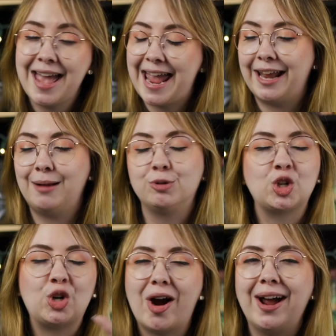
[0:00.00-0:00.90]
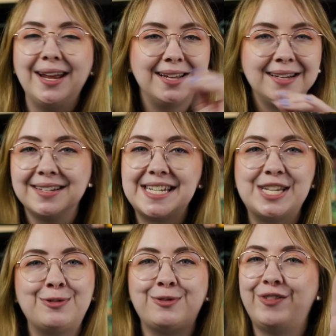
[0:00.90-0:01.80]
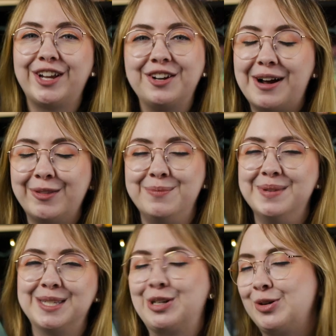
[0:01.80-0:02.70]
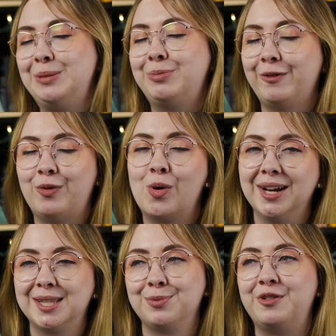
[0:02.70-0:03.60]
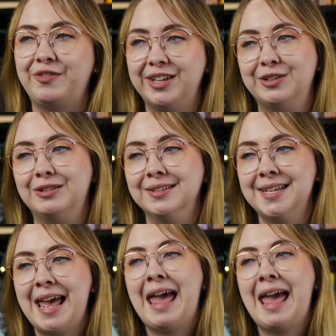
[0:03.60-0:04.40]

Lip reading: and I'm trying to figure out the mystery before it's revealed.